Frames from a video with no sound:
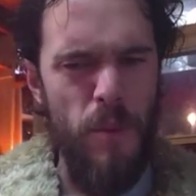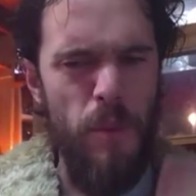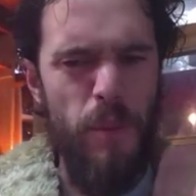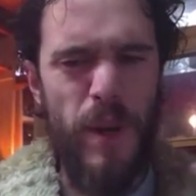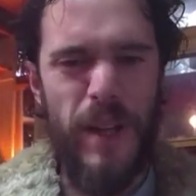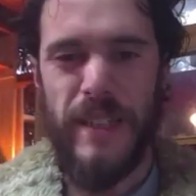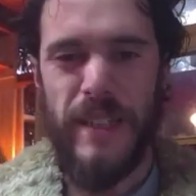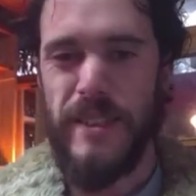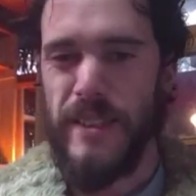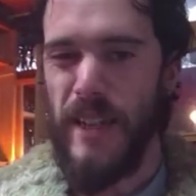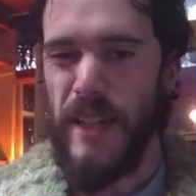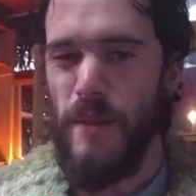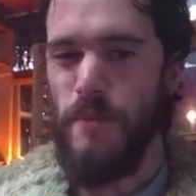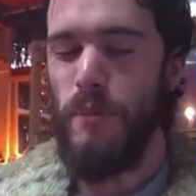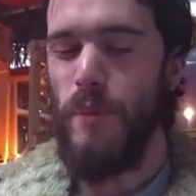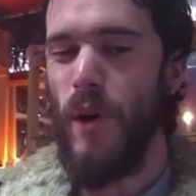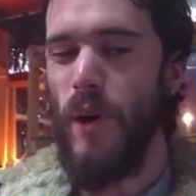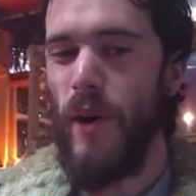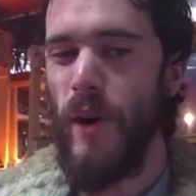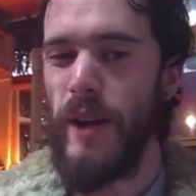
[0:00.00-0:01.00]
But at some
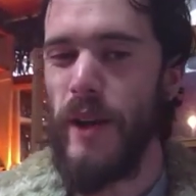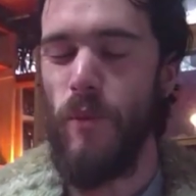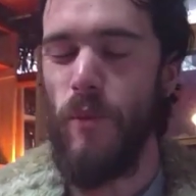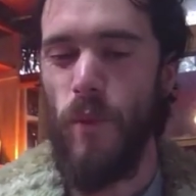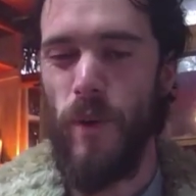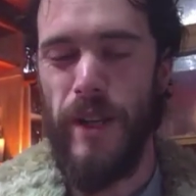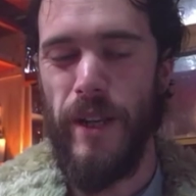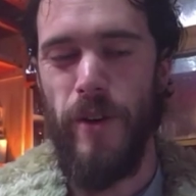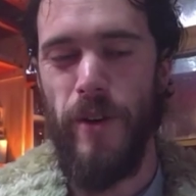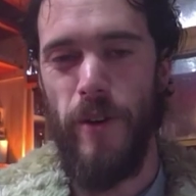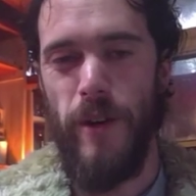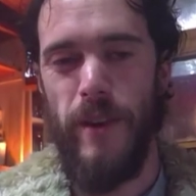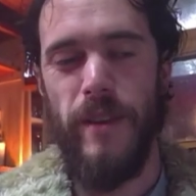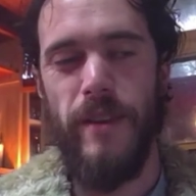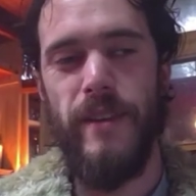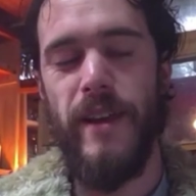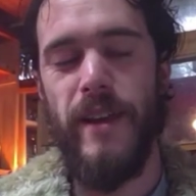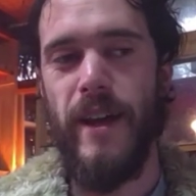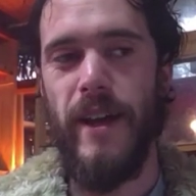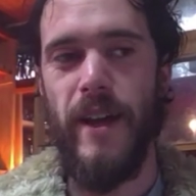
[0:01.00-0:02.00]
point when you're
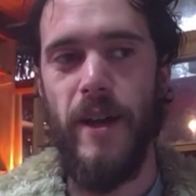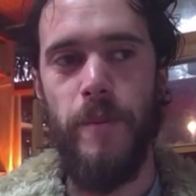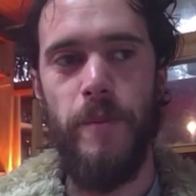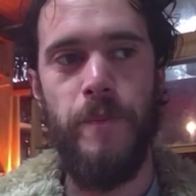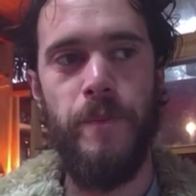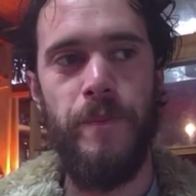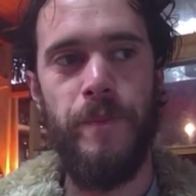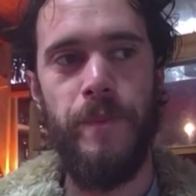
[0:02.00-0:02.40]
in there,